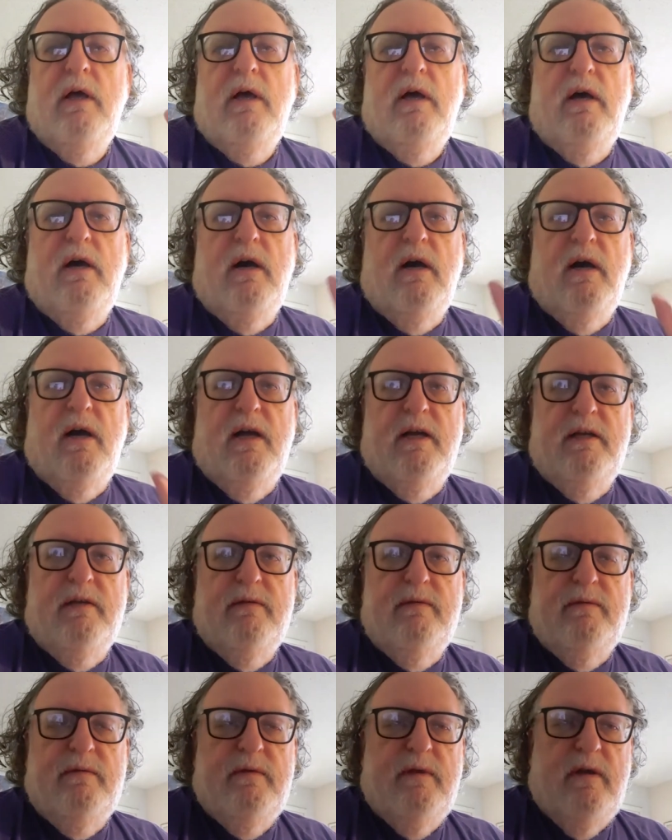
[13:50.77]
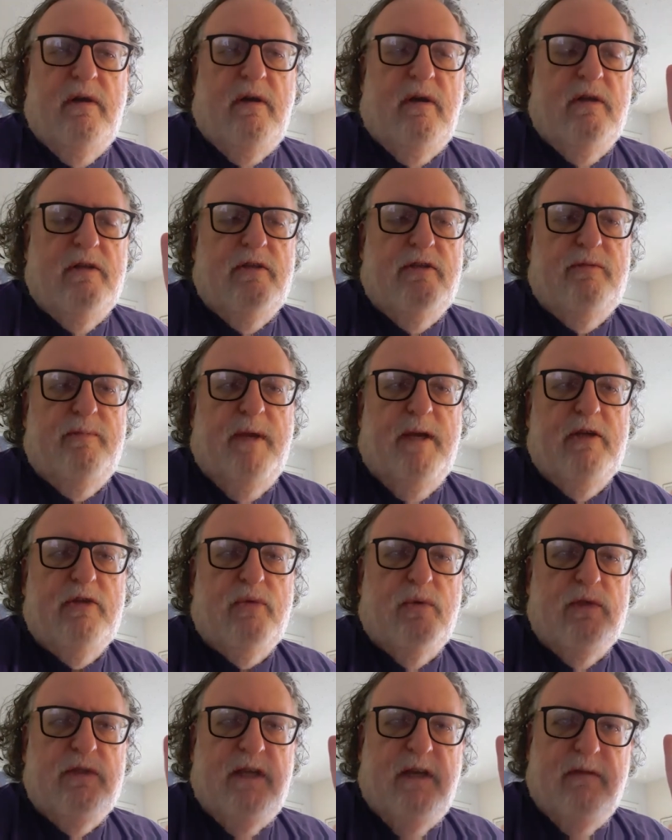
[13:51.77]
On the
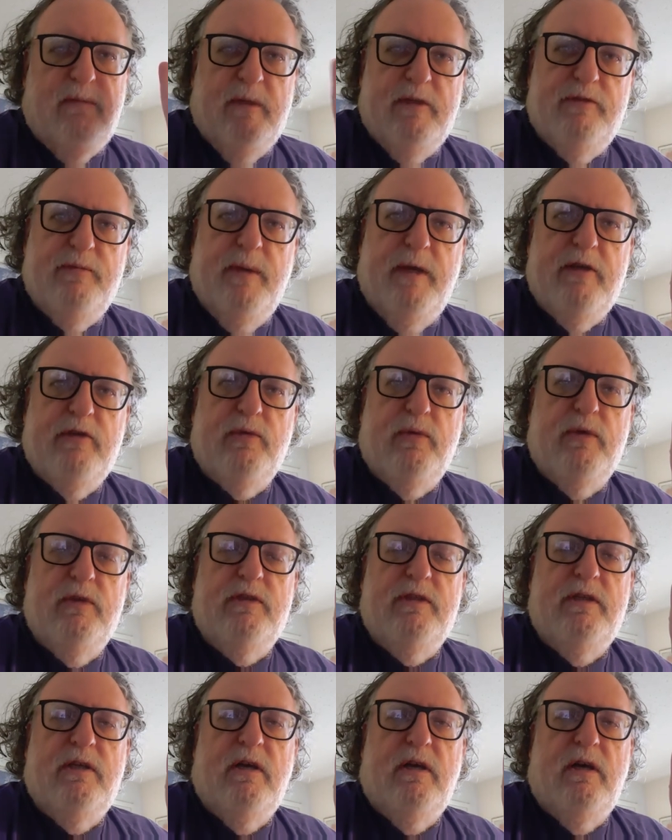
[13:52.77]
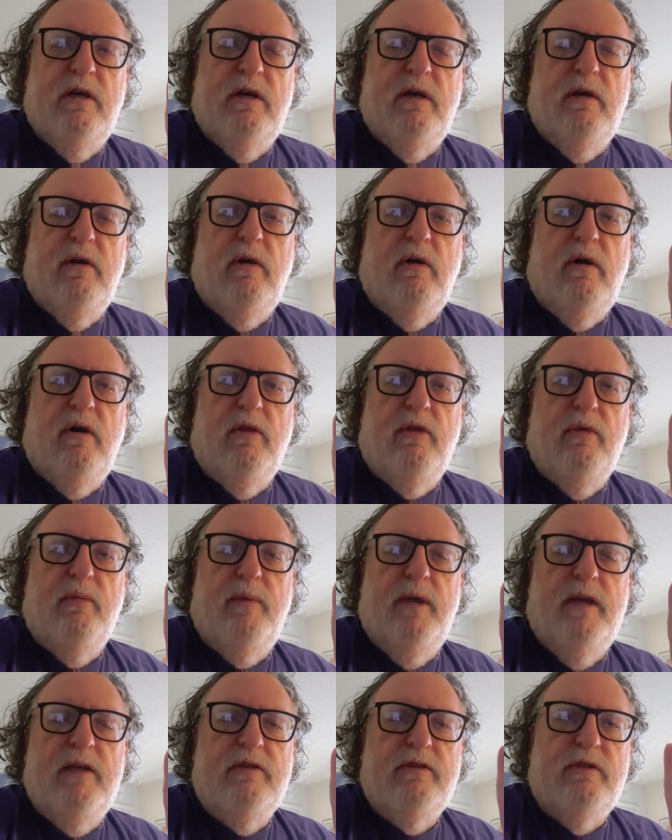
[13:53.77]
Smashwords, I have my Smashwords author
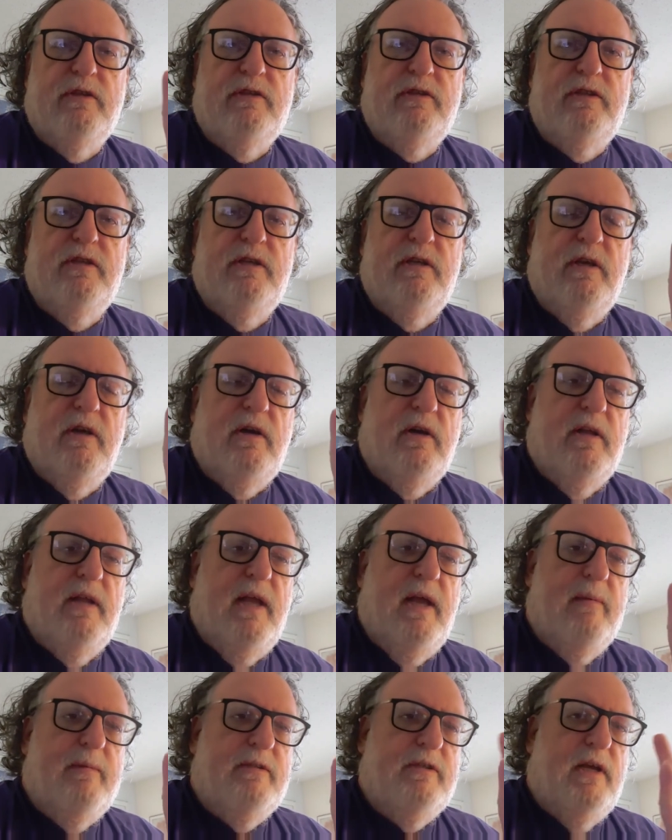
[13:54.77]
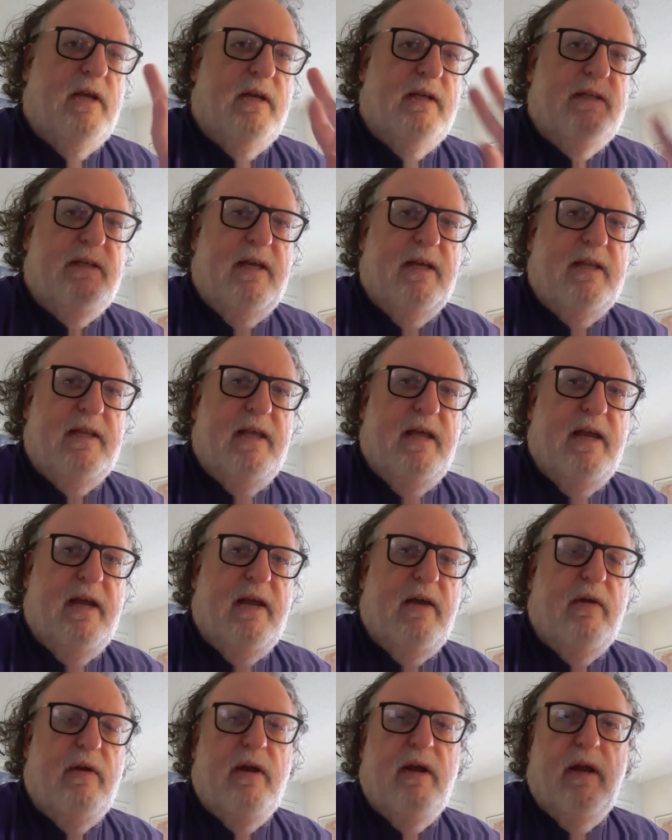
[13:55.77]
page listed. On Amazon, I take that
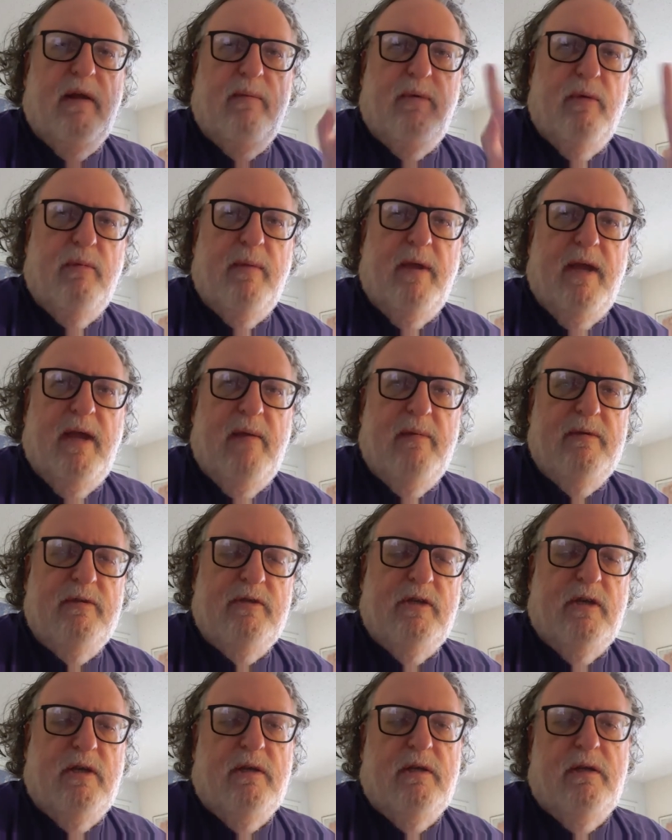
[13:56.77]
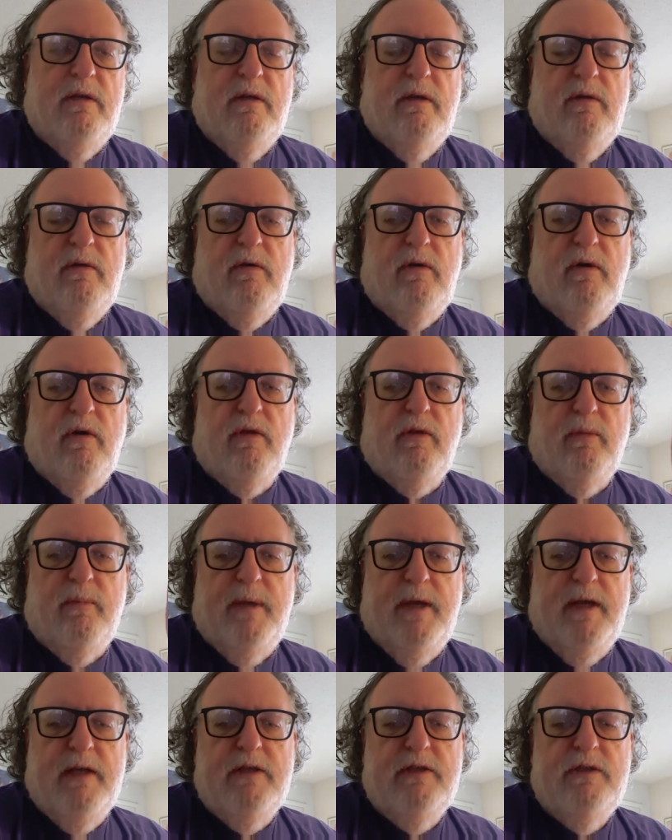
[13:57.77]
out and I put my Amazon author
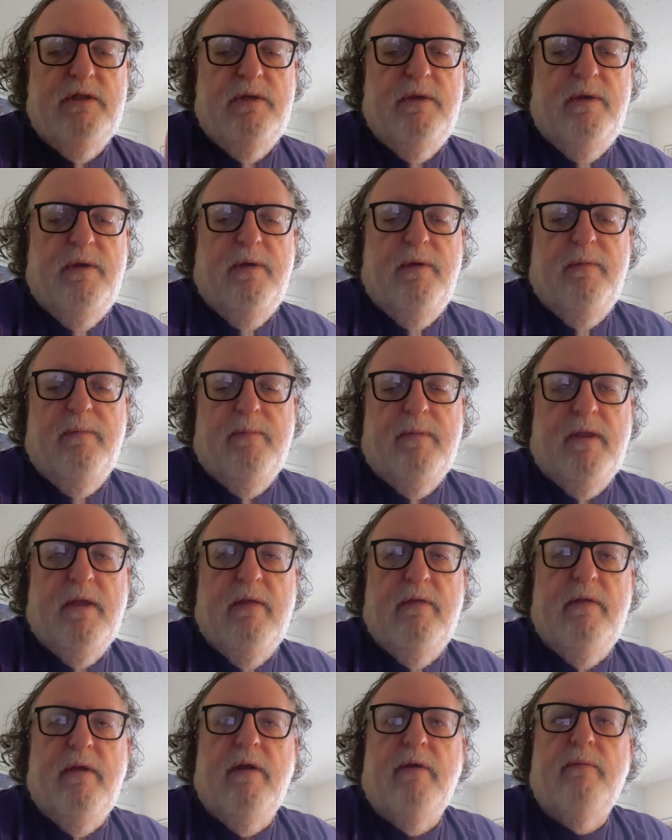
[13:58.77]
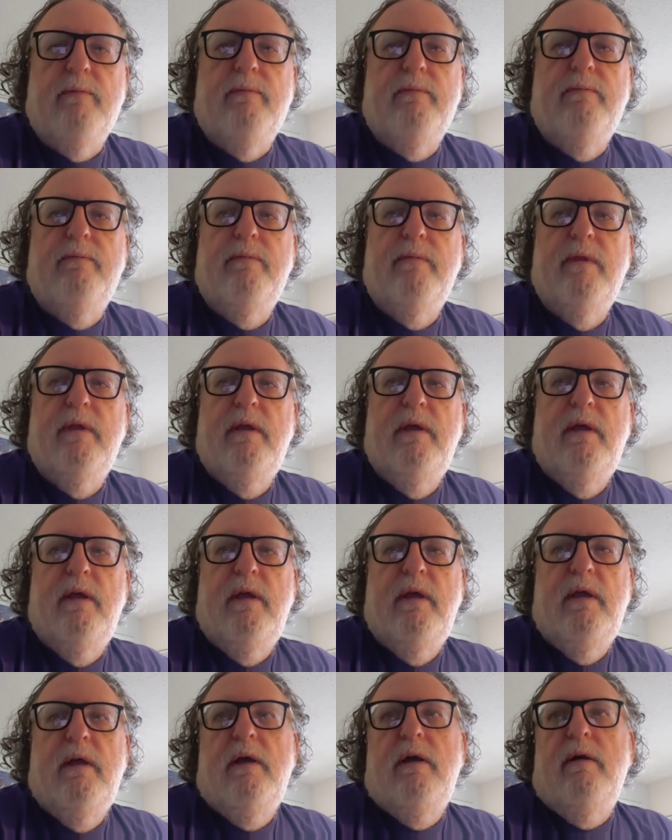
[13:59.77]
page there.
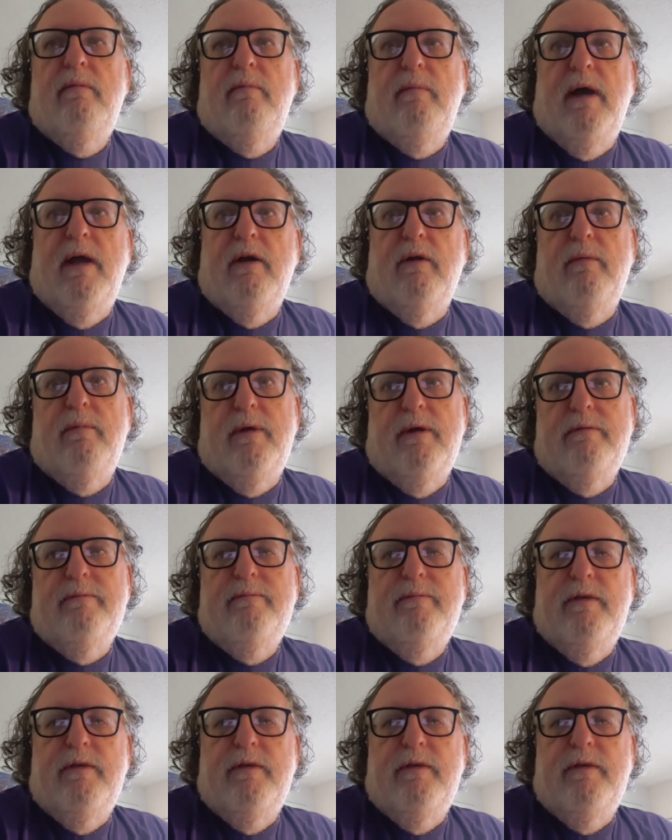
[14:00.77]
Minor, but